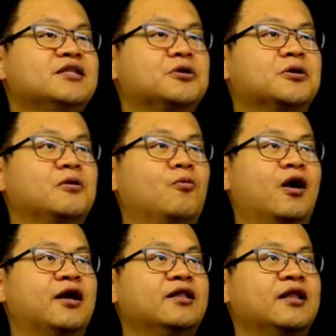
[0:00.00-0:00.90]
girl
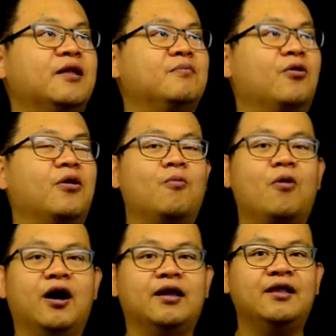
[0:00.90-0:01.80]
1 and boy
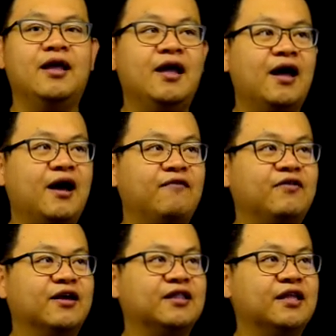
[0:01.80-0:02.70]
1
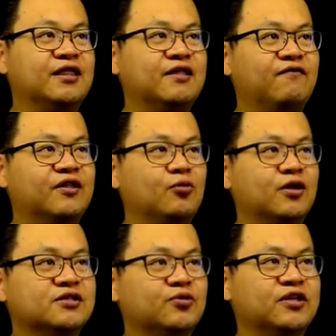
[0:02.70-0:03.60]
having an
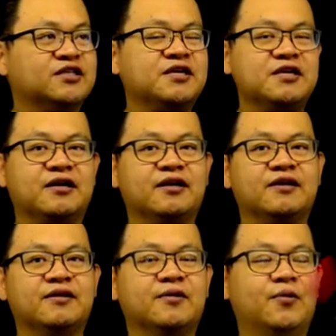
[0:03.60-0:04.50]
individual switch here.
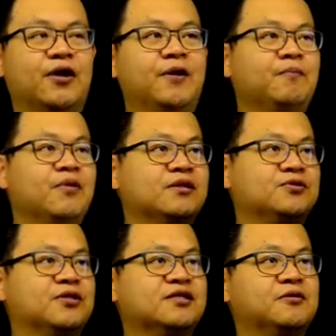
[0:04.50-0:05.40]
Okay?
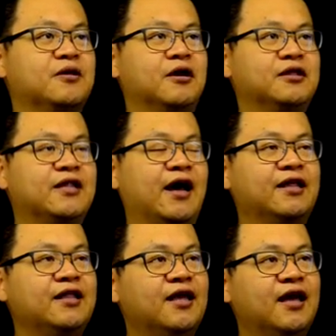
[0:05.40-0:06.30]
So disregard
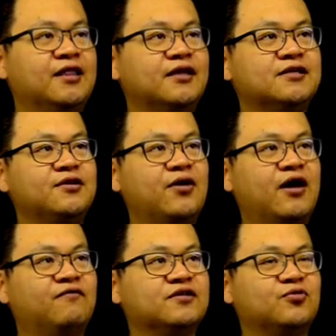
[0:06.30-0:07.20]
9, and let's say you
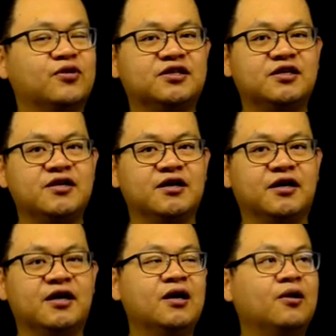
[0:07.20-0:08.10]
have a switch
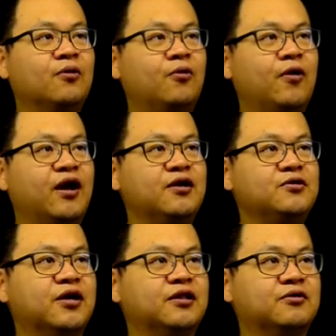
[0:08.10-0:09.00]
here where you
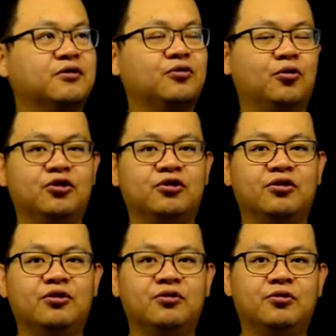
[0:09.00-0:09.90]
can turn on
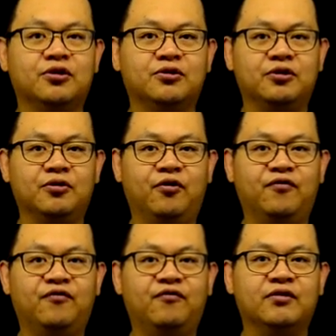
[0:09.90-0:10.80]
or turn
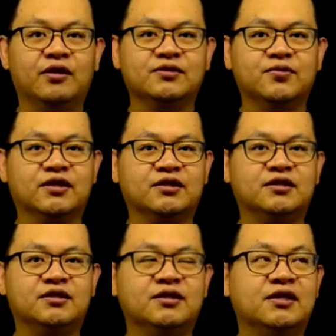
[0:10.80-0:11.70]
off the
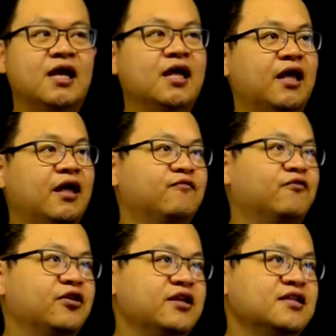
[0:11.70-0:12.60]
switch. And
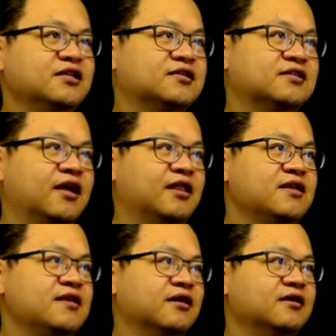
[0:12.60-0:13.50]
for each cell
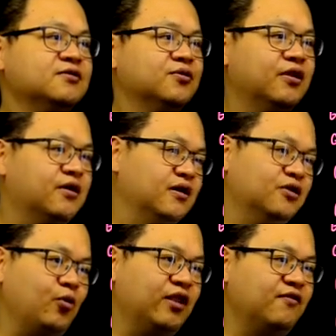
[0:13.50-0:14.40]
here, so there are
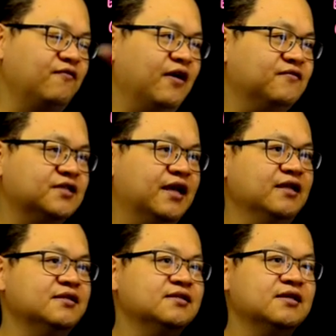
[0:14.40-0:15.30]
25
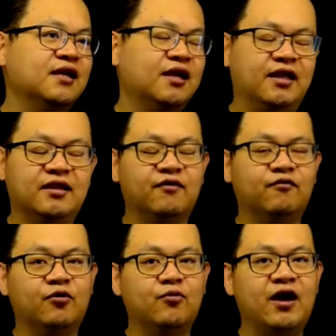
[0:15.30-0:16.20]
cells, and
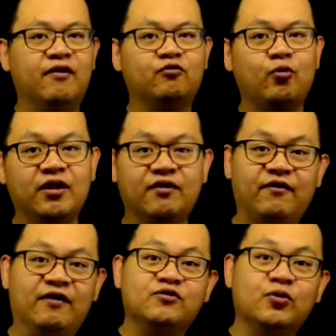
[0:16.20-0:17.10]
therefore we have
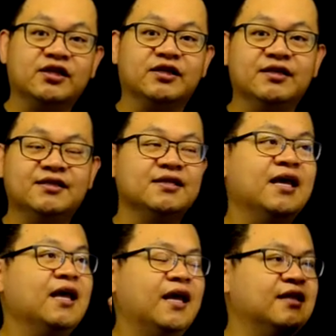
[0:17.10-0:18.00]
25 switches.
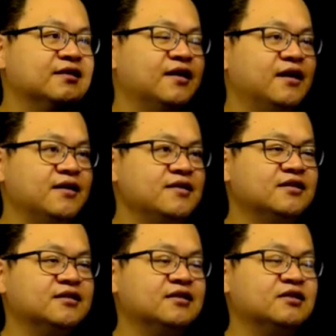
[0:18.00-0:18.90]
And let's say
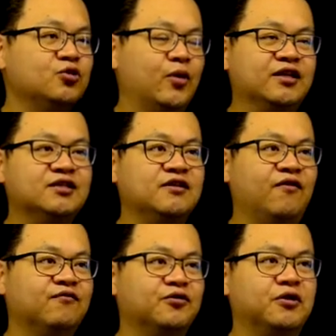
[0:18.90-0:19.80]
each switch,
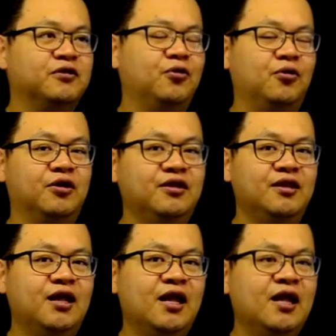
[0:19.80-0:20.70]
if turned on,
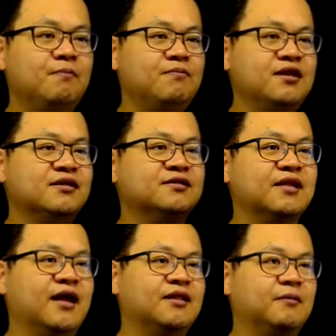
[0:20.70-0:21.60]
means
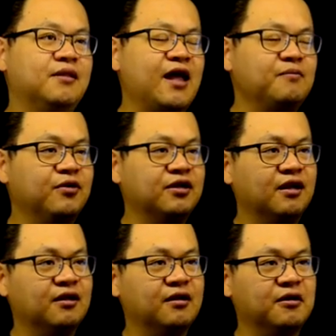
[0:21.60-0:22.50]
that that
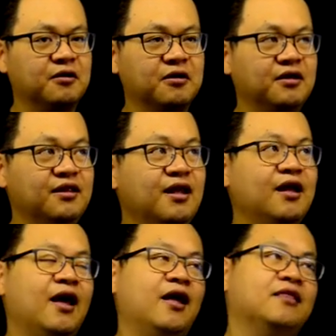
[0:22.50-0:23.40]
particular girl
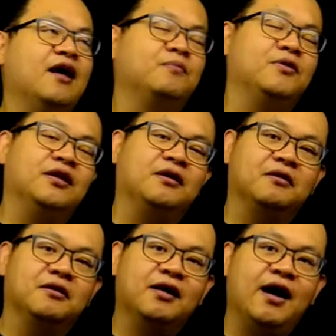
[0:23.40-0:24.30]
and that
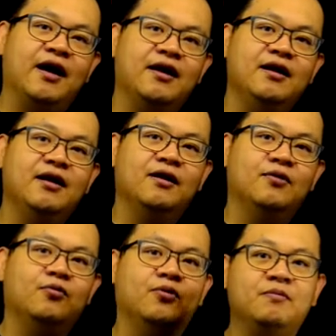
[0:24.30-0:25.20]
particular guy
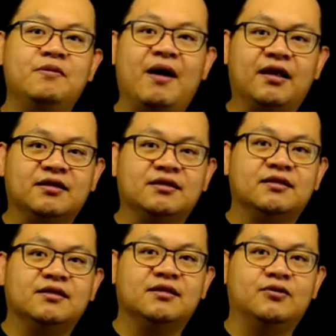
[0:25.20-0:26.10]
will be
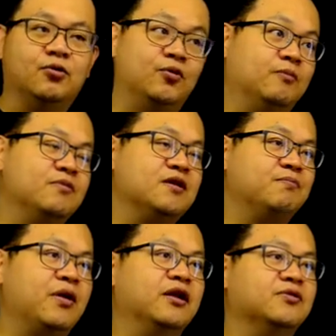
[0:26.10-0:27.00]
matched or will be
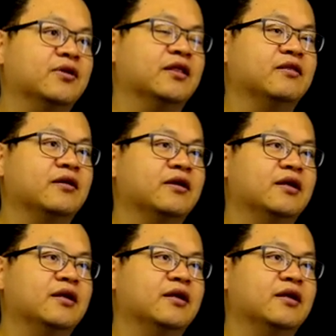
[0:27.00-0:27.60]
paired together.